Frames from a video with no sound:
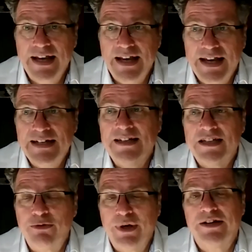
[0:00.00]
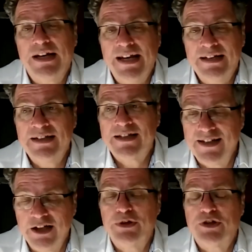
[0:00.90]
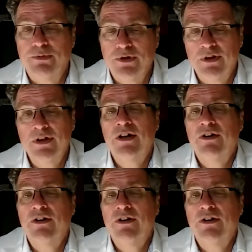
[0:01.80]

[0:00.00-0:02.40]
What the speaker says: indistinguishable